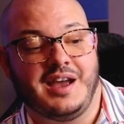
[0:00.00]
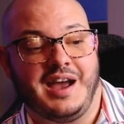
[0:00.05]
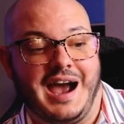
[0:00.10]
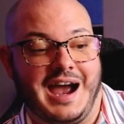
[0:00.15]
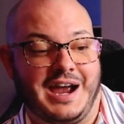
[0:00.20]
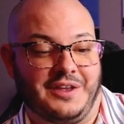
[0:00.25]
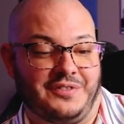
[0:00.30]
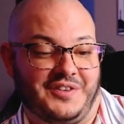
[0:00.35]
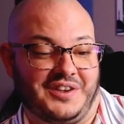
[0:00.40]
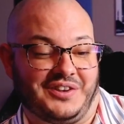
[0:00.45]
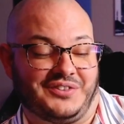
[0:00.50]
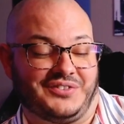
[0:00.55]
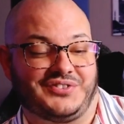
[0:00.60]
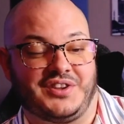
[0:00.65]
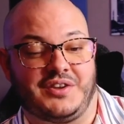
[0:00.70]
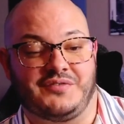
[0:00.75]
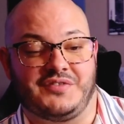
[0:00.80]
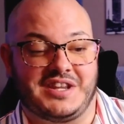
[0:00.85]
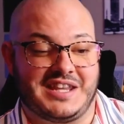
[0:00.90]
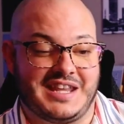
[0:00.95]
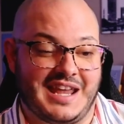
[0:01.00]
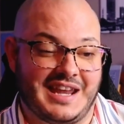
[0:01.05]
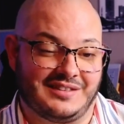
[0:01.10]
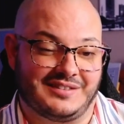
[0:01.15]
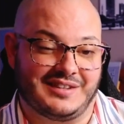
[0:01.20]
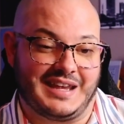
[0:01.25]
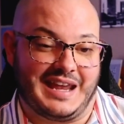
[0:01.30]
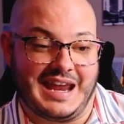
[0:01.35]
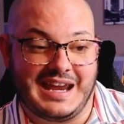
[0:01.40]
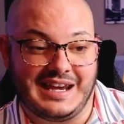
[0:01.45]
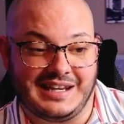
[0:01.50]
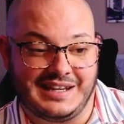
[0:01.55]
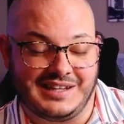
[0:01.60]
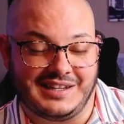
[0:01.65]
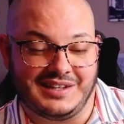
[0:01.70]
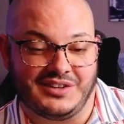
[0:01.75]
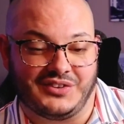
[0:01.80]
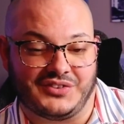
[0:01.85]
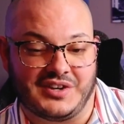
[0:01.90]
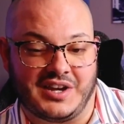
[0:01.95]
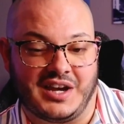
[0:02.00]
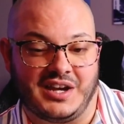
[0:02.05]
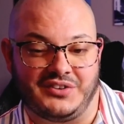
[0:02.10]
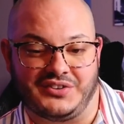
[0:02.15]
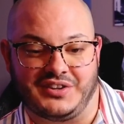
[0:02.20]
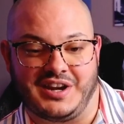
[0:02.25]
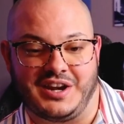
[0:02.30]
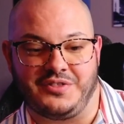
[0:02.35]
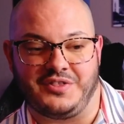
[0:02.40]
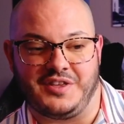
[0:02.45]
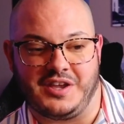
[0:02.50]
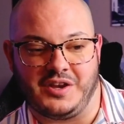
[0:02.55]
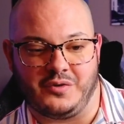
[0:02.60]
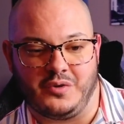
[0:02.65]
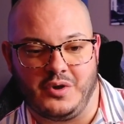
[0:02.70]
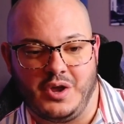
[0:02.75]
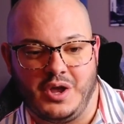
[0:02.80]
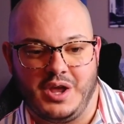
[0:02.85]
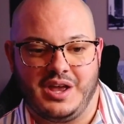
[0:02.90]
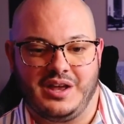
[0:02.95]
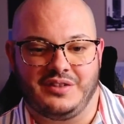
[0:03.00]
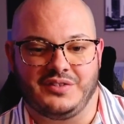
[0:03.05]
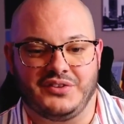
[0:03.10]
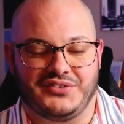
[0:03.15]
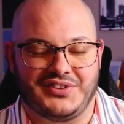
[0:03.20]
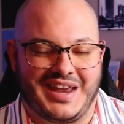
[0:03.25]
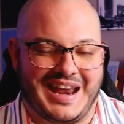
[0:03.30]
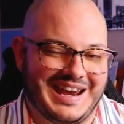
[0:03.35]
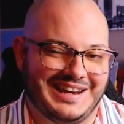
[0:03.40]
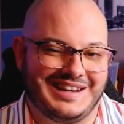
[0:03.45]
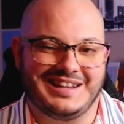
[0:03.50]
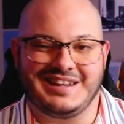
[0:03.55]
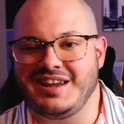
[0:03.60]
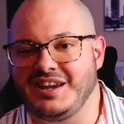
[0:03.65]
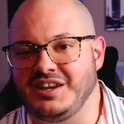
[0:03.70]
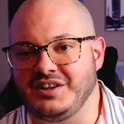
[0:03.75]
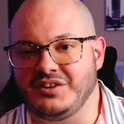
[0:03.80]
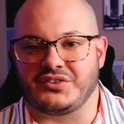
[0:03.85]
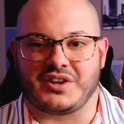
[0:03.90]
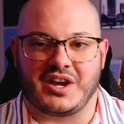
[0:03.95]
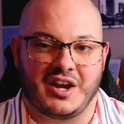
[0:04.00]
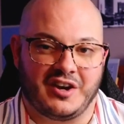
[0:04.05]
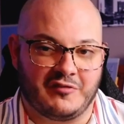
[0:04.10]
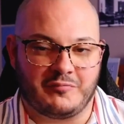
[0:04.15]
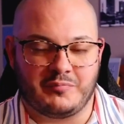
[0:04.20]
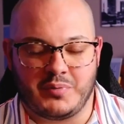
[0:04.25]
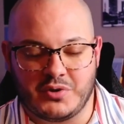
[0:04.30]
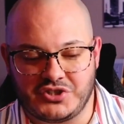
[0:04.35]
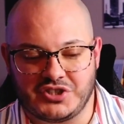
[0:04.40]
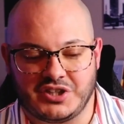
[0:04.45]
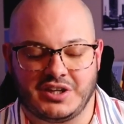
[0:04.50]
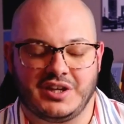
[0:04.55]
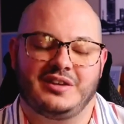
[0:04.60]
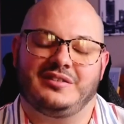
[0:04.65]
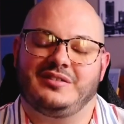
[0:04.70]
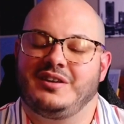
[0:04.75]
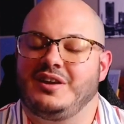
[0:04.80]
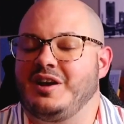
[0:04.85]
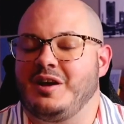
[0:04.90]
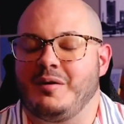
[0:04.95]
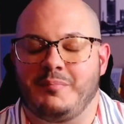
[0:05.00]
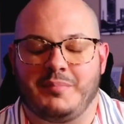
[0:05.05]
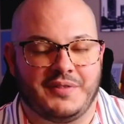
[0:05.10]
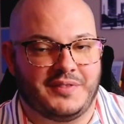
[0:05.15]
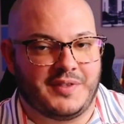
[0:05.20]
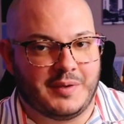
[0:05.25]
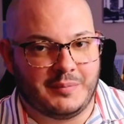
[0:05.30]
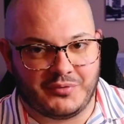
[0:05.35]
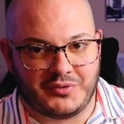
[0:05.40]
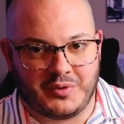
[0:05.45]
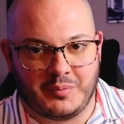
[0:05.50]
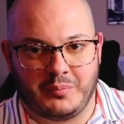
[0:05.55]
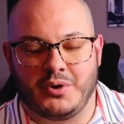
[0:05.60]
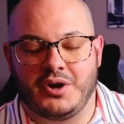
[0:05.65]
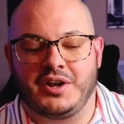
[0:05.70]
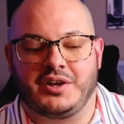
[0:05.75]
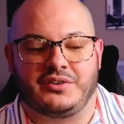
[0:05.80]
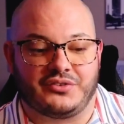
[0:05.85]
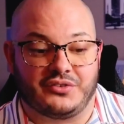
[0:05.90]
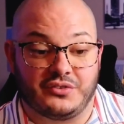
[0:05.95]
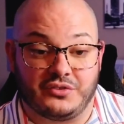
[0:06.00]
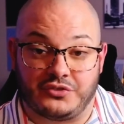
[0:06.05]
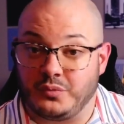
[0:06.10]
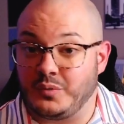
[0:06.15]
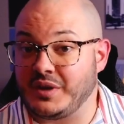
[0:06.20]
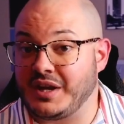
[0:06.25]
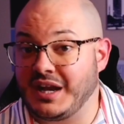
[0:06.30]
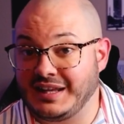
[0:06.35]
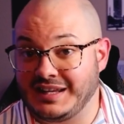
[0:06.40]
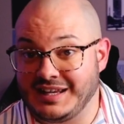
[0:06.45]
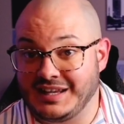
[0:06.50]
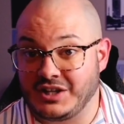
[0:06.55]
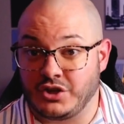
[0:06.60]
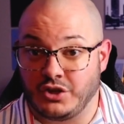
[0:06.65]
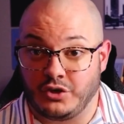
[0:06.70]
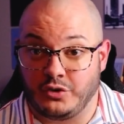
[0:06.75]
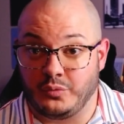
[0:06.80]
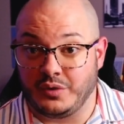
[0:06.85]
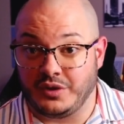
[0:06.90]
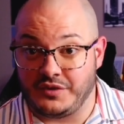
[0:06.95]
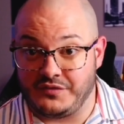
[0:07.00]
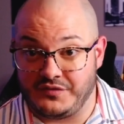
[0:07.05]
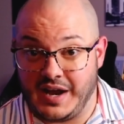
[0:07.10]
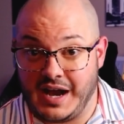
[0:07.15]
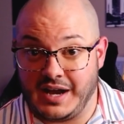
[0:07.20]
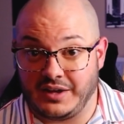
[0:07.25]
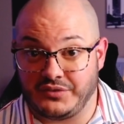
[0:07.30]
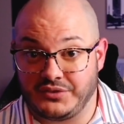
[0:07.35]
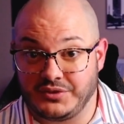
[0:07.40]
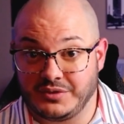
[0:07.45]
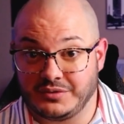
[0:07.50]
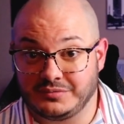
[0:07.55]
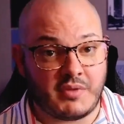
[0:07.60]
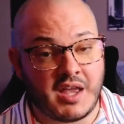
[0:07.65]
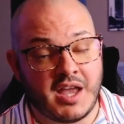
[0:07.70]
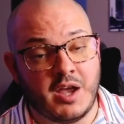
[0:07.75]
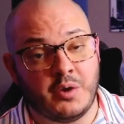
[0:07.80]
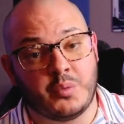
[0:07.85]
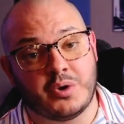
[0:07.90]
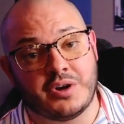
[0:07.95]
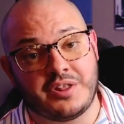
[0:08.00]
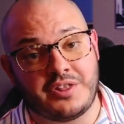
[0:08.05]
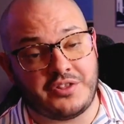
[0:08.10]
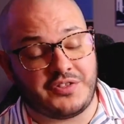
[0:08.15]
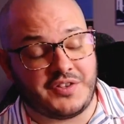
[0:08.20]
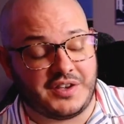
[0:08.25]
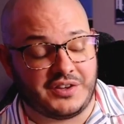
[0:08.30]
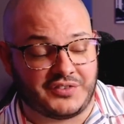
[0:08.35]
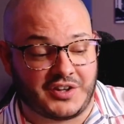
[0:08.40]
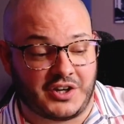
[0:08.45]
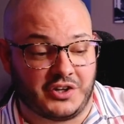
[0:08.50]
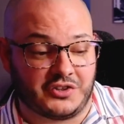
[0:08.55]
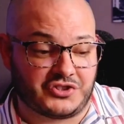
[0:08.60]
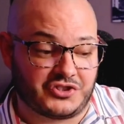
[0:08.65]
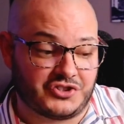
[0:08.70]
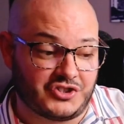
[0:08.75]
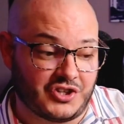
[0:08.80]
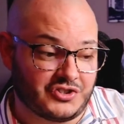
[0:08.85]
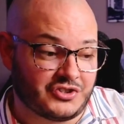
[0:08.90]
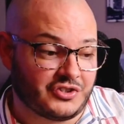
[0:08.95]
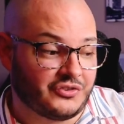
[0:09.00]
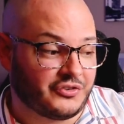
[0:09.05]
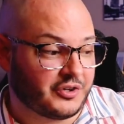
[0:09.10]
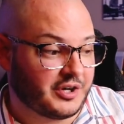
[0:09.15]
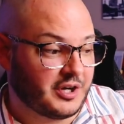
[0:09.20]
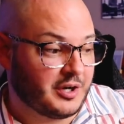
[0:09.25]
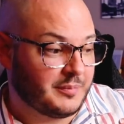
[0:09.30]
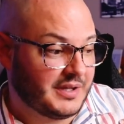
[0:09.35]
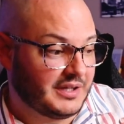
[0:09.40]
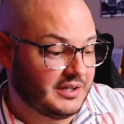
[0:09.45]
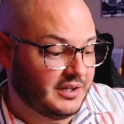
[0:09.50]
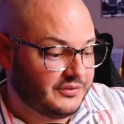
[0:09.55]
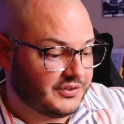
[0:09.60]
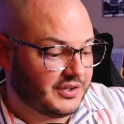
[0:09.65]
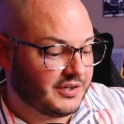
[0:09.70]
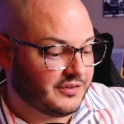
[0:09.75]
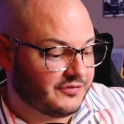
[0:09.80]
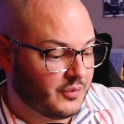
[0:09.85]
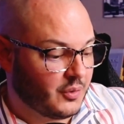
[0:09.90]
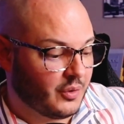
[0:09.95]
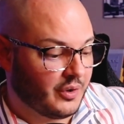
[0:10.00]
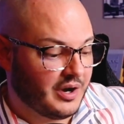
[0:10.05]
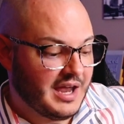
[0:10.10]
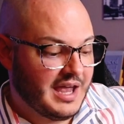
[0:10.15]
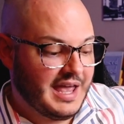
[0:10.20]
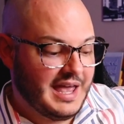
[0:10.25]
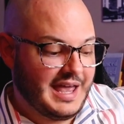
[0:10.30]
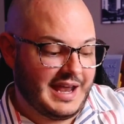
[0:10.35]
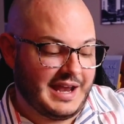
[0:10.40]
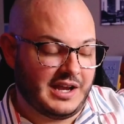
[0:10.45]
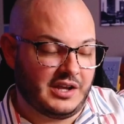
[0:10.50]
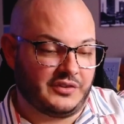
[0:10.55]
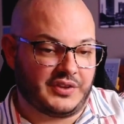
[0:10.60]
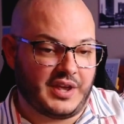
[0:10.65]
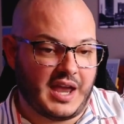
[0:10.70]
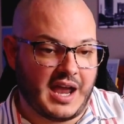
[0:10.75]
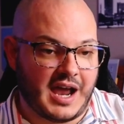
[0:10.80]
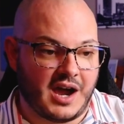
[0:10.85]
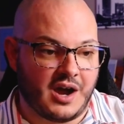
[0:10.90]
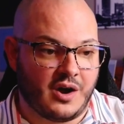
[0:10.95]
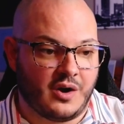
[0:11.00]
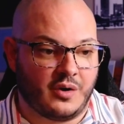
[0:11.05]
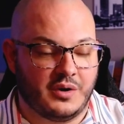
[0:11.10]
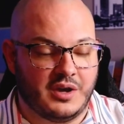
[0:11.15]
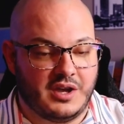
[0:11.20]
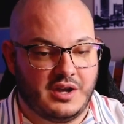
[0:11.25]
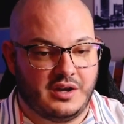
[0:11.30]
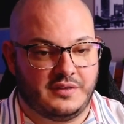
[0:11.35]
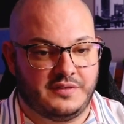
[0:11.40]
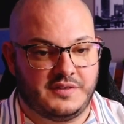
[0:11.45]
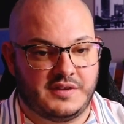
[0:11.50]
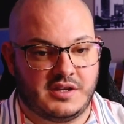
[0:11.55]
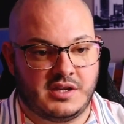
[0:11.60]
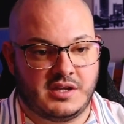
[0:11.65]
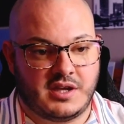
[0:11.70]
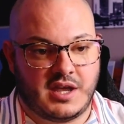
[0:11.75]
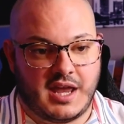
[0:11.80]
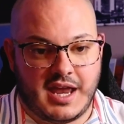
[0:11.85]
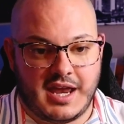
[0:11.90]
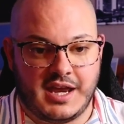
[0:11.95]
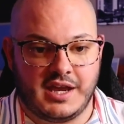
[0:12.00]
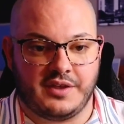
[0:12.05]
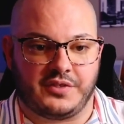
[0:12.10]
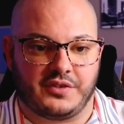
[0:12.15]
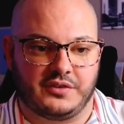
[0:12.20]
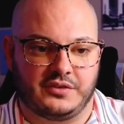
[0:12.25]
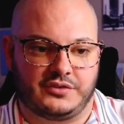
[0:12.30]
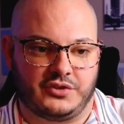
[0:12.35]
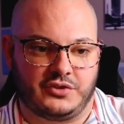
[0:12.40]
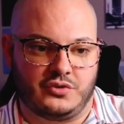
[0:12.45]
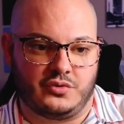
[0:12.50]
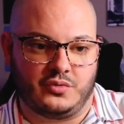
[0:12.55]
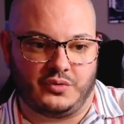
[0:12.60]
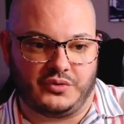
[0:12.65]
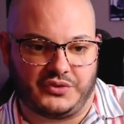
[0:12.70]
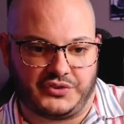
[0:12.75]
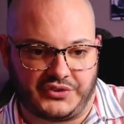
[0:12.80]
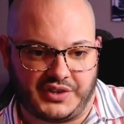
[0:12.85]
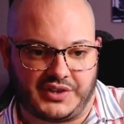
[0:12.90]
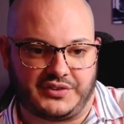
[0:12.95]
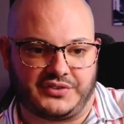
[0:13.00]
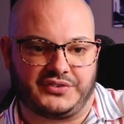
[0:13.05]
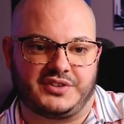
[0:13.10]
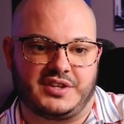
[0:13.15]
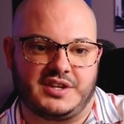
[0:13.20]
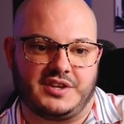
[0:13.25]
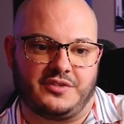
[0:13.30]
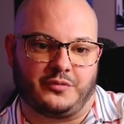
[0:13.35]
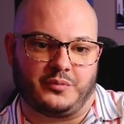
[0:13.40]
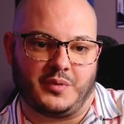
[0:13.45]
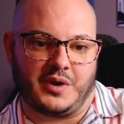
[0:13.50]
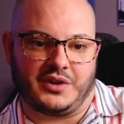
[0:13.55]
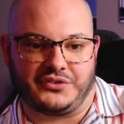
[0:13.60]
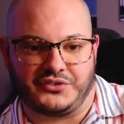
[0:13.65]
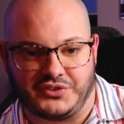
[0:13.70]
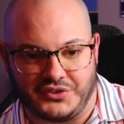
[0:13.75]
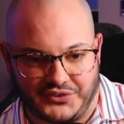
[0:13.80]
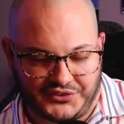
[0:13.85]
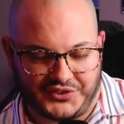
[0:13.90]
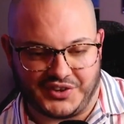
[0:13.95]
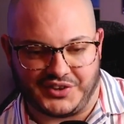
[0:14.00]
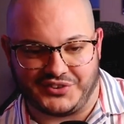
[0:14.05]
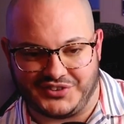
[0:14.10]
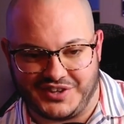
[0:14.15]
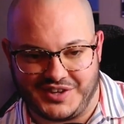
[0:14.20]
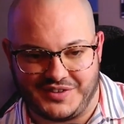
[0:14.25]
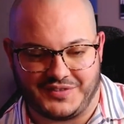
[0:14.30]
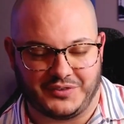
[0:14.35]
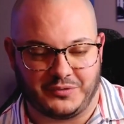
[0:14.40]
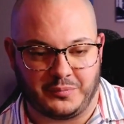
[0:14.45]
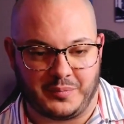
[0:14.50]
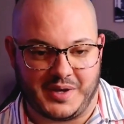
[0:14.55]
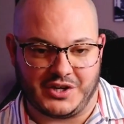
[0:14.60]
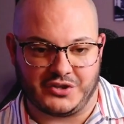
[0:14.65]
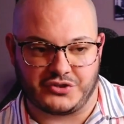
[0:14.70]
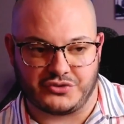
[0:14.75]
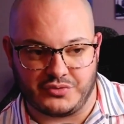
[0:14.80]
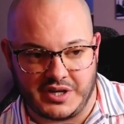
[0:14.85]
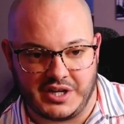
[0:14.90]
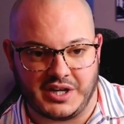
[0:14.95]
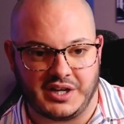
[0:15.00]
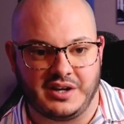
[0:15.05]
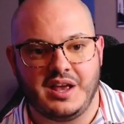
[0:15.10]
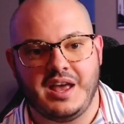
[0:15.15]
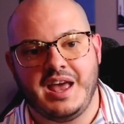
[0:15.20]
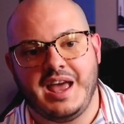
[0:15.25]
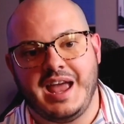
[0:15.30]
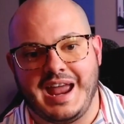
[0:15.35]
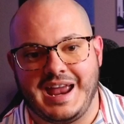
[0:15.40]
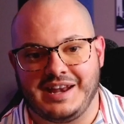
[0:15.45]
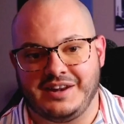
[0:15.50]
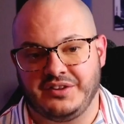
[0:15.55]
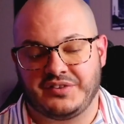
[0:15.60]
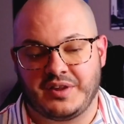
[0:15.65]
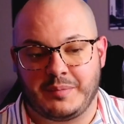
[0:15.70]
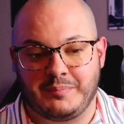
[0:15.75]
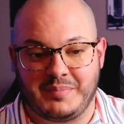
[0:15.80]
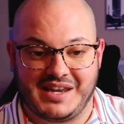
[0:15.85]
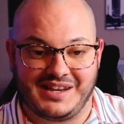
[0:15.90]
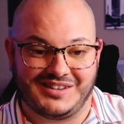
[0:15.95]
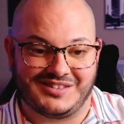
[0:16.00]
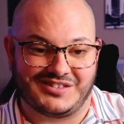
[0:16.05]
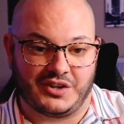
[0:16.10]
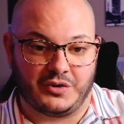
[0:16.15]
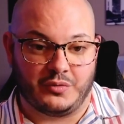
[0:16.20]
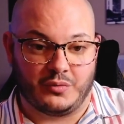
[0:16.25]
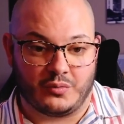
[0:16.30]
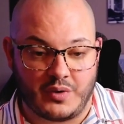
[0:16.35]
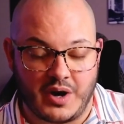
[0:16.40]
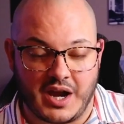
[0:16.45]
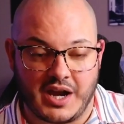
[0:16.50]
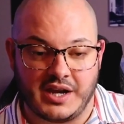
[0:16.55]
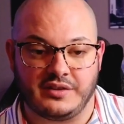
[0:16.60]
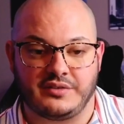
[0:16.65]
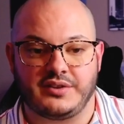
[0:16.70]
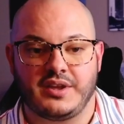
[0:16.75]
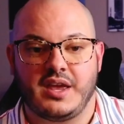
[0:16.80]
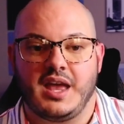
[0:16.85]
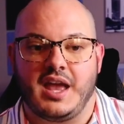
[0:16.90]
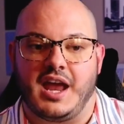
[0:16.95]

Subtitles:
I think 78 to 80 is nice, and I think this 88 is kind of pushing it, but them's the breaks, so we gotta get good really fast. And one of the things that us judges are gonna be listening for is how the 8th to 16th rest to 16th is being treated, and is that being done right?